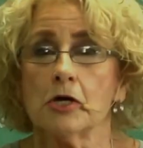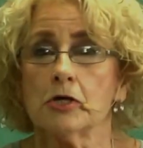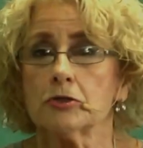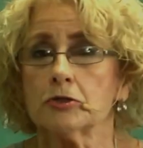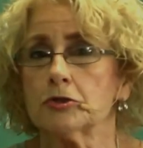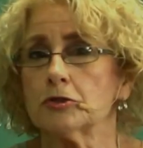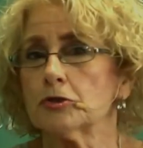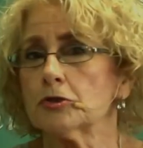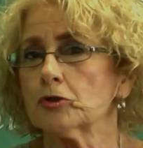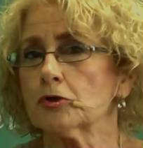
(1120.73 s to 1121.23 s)

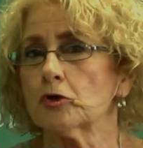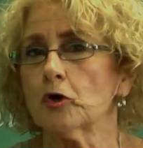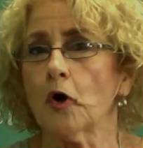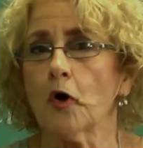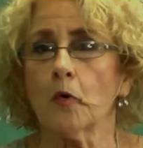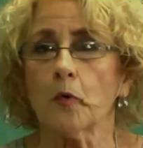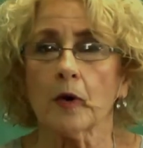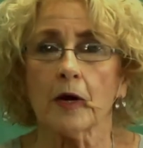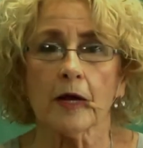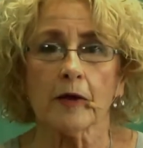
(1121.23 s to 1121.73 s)
to just go
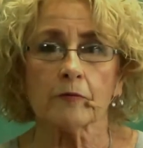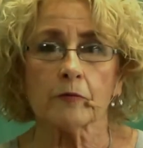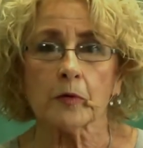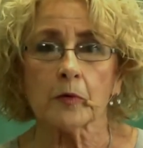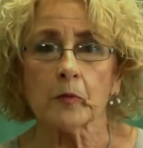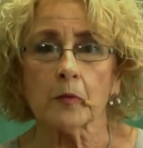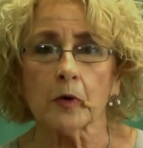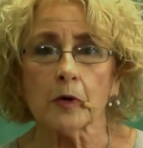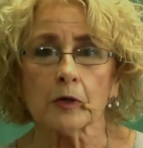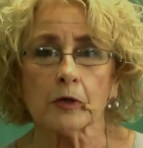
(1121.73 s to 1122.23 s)
wherever we
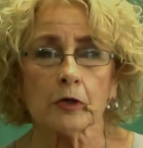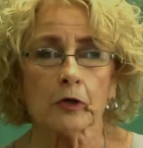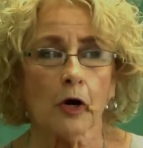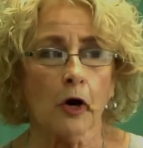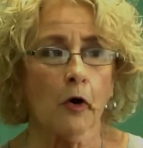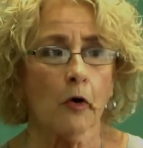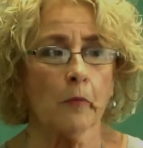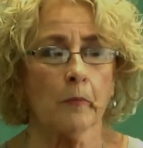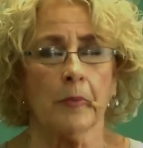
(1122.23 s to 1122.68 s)
want to go,